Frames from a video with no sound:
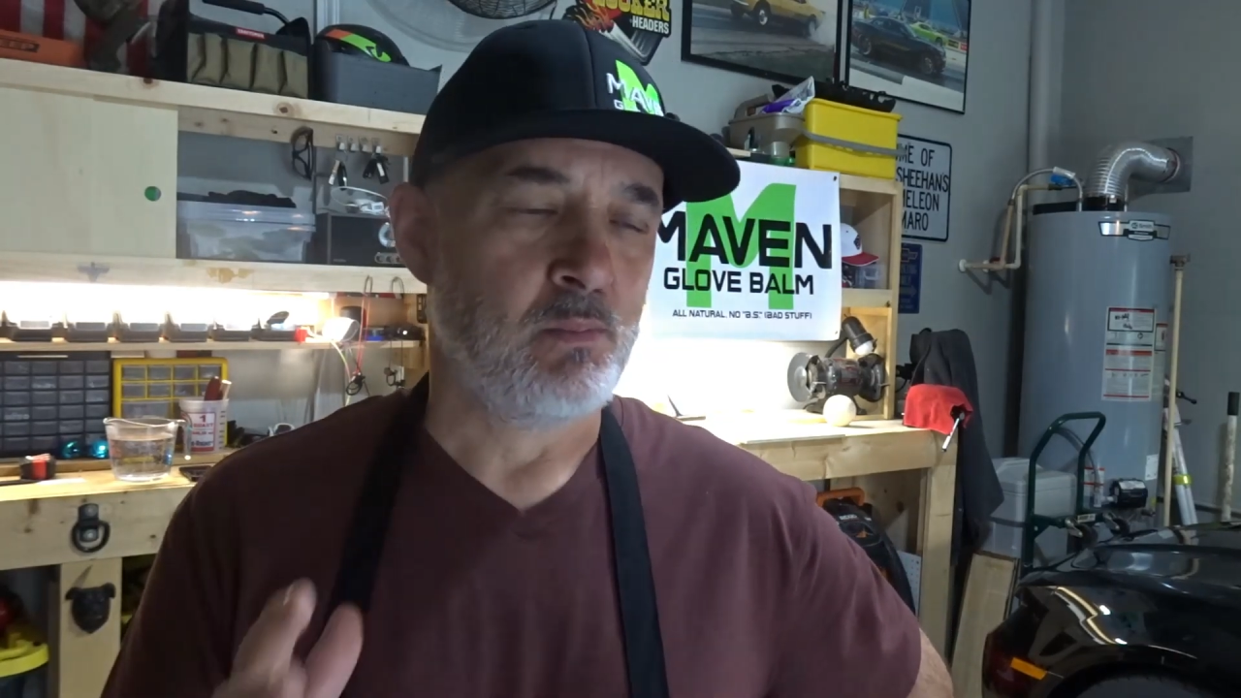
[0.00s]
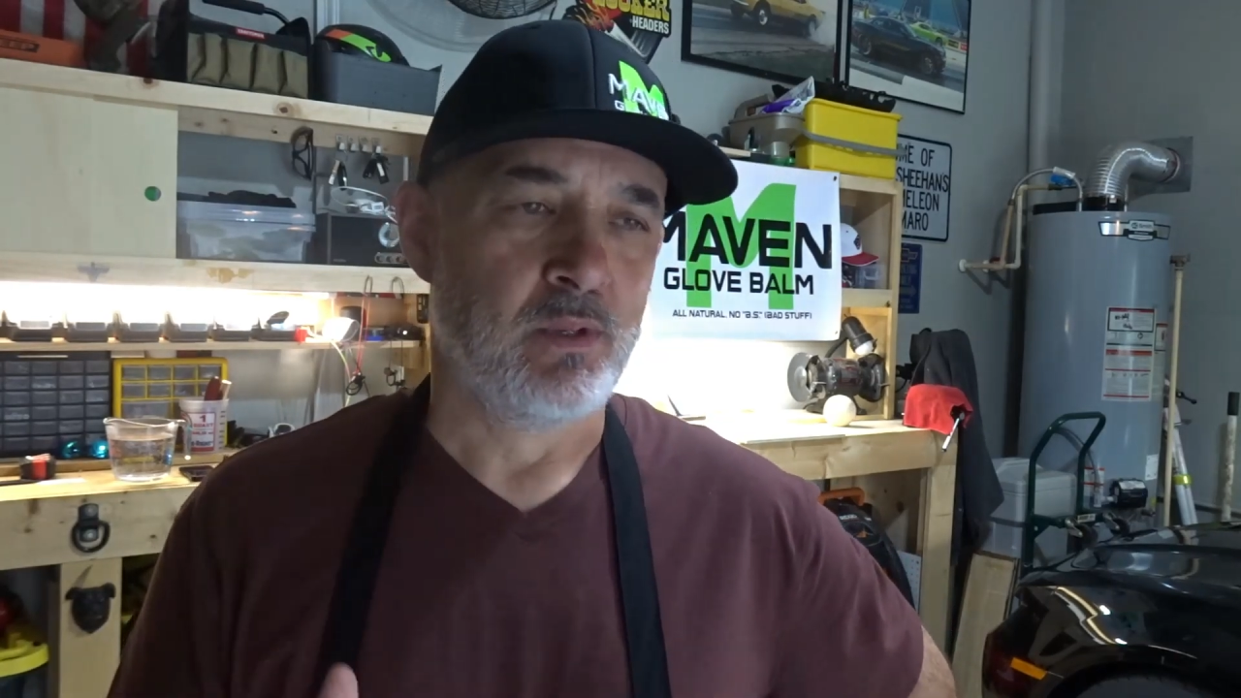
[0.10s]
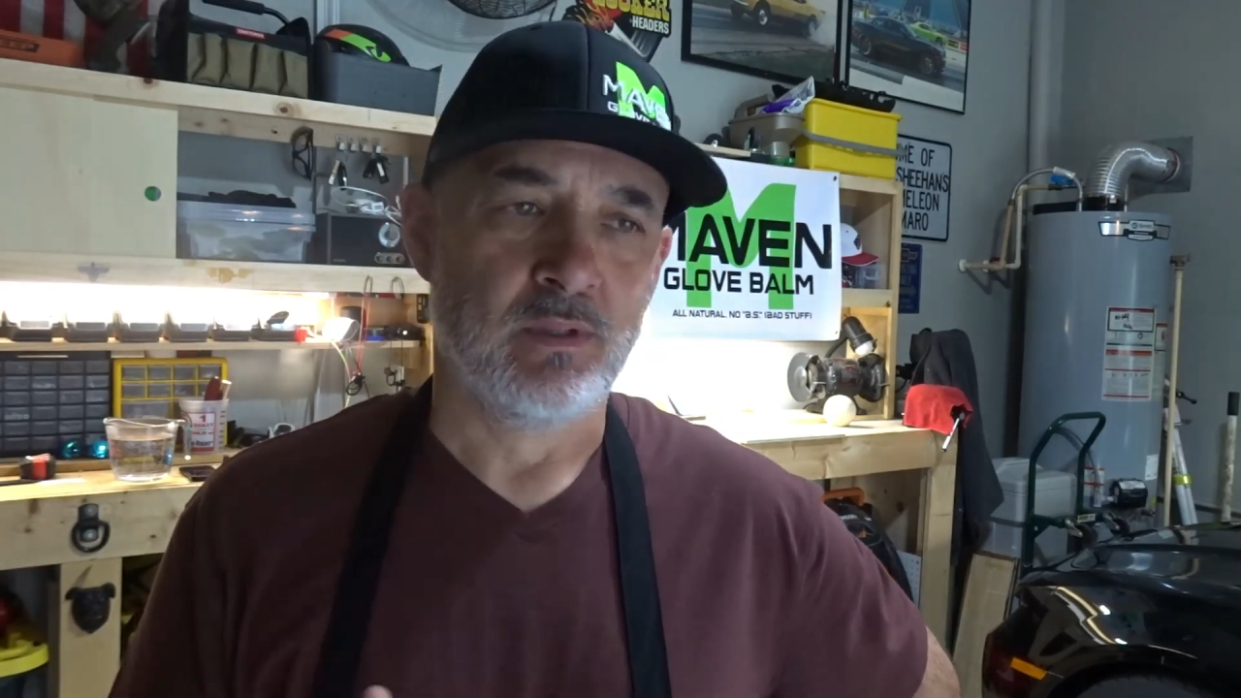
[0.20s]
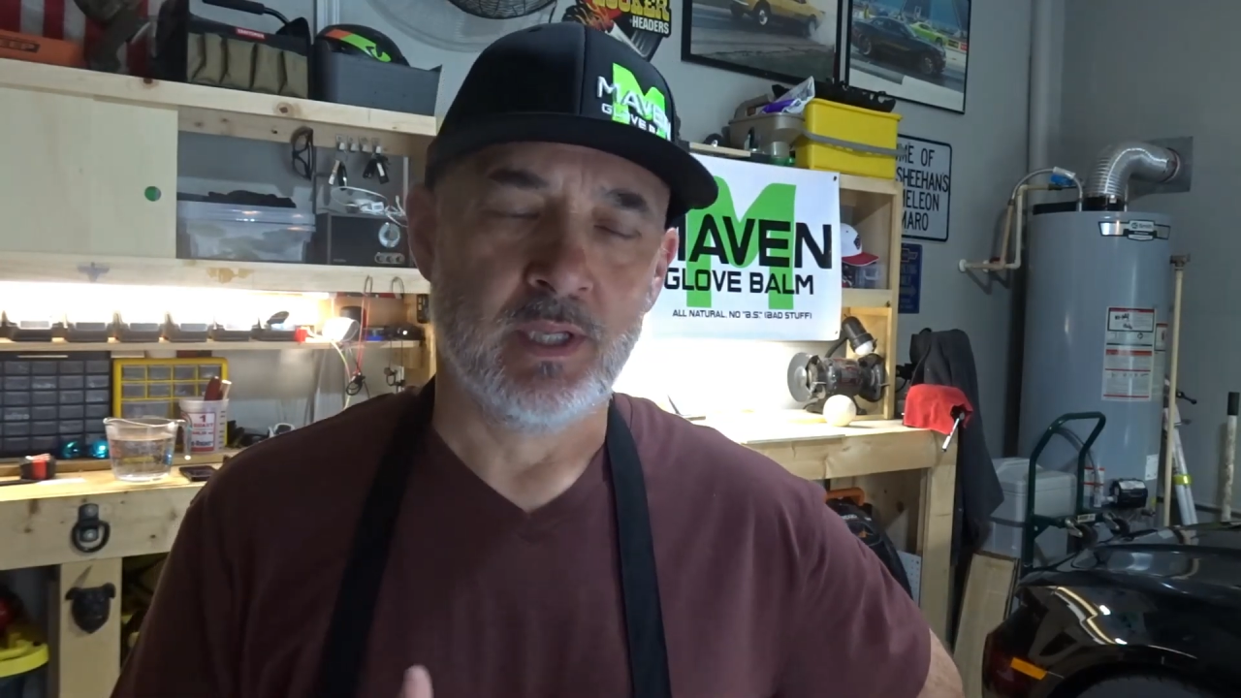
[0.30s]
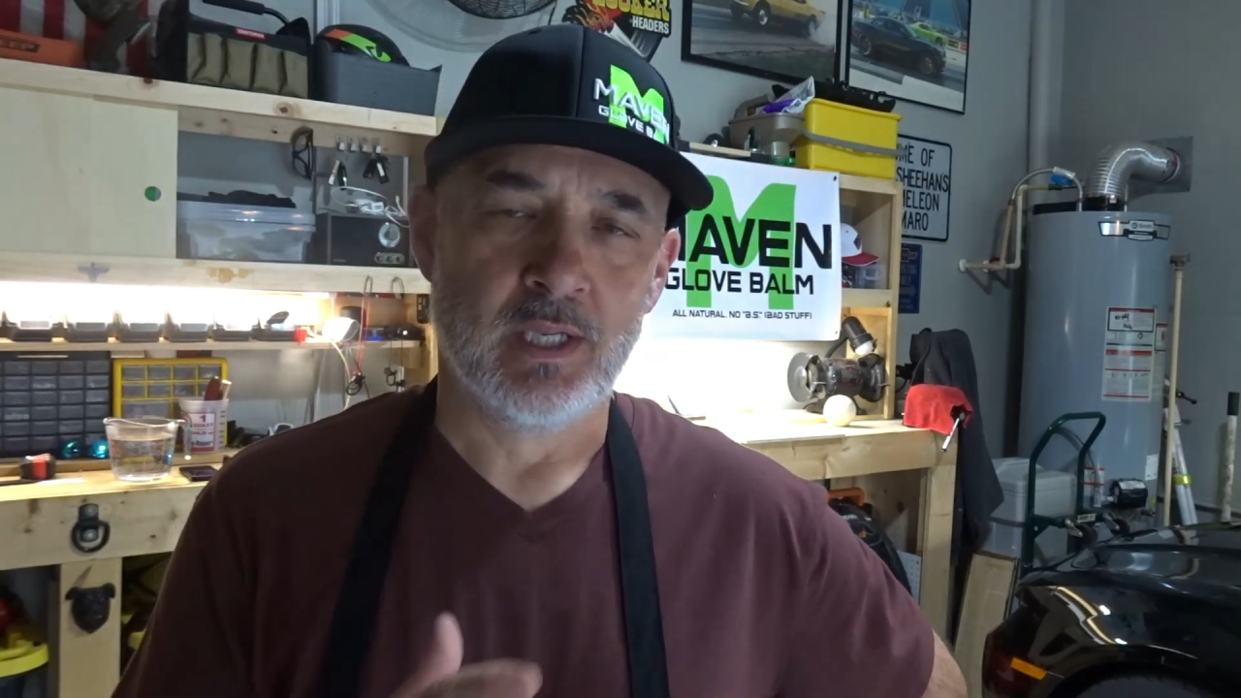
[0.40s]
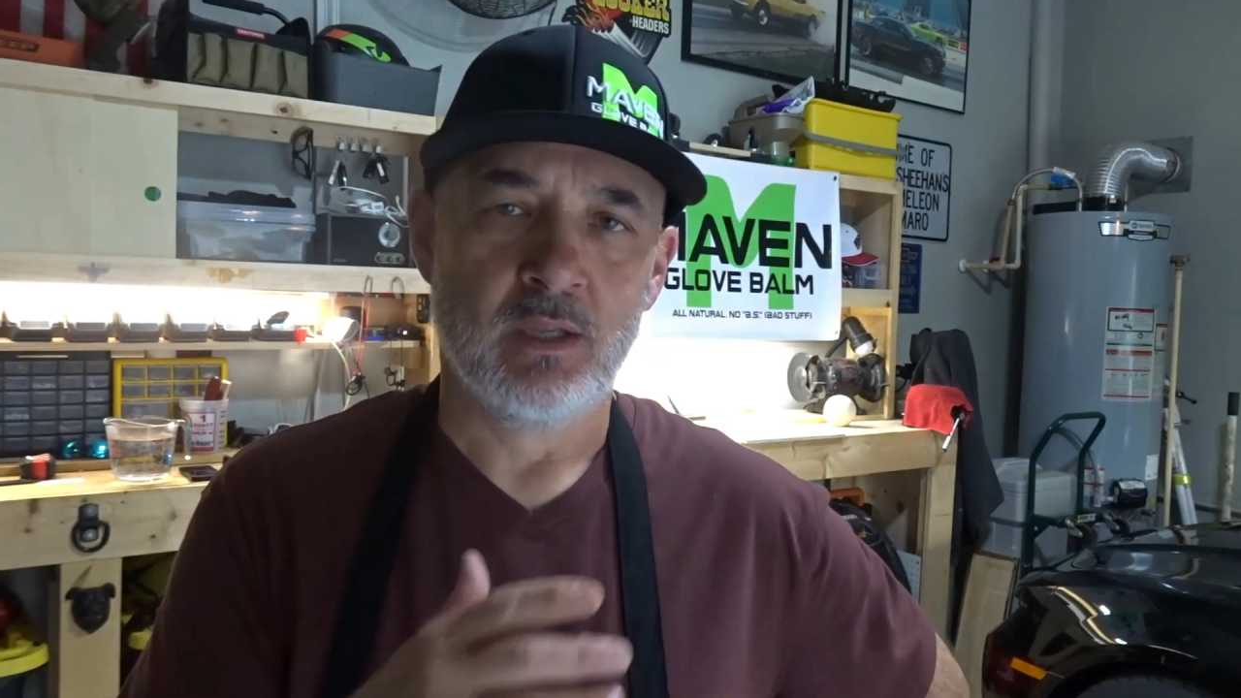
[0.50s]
building.